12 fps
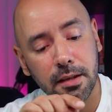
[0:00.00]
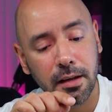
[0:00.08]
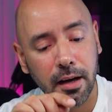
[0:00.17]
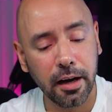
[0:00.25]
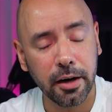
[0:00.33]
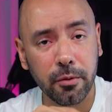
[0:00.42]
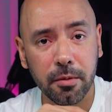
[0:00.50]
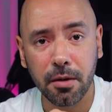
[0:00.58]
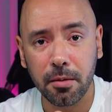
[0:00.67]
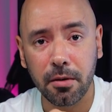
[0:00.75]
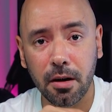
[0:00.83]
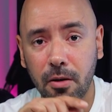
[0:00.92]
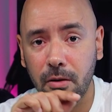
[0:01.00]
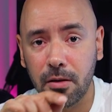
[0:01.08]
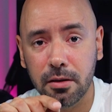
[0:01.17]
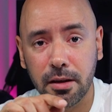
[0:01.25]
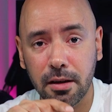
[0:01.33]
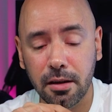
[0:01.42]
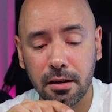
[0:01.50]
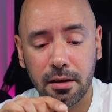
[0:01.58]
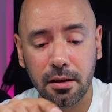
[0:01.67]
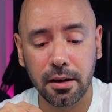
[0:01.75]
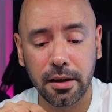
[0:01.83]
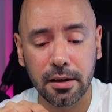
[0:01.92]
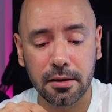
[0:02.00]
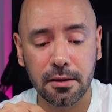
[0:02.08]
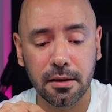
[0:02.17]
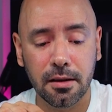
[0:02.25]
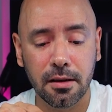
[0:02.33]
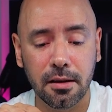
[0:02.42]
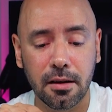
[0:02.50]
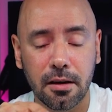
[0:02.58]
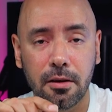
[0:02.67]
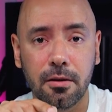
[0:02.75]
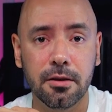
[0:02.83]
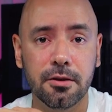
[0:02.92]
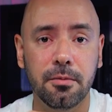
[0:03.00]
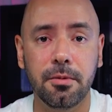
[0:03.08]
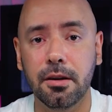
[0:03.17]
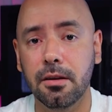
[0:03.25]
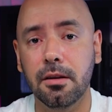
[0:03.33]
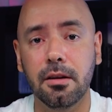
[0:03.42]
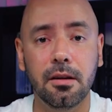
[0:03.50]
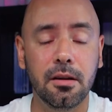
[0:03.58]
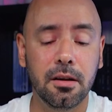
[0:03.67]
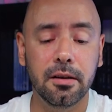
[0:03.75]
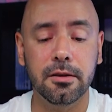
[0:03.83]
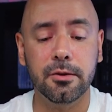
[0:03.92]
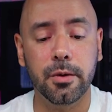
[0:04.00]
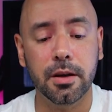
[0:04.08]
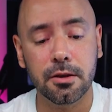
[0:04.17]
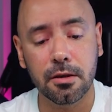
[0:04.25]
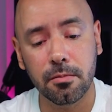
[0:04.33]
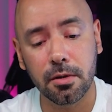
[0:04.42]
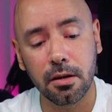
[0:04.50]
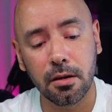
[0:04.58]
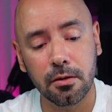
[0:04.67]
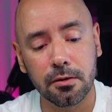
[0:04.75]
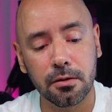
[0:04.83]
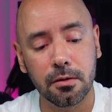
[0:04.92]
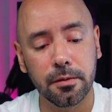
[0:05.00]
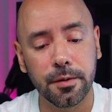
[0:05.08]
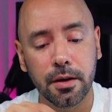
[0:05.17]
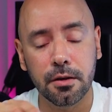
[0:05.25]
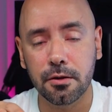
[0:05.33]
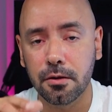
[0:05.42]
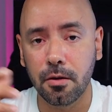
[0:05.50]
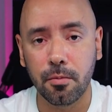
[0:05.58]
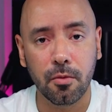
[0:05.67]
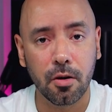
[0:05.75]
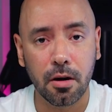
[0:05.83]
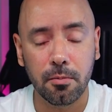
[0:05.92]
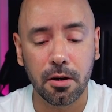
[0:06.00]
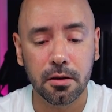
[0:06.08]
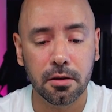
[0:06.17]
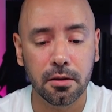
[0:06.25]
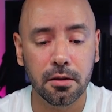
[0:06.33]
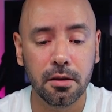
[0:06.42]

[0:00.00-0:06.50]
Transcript: And remember, all the links are going to be in the description below, so if you need to know more about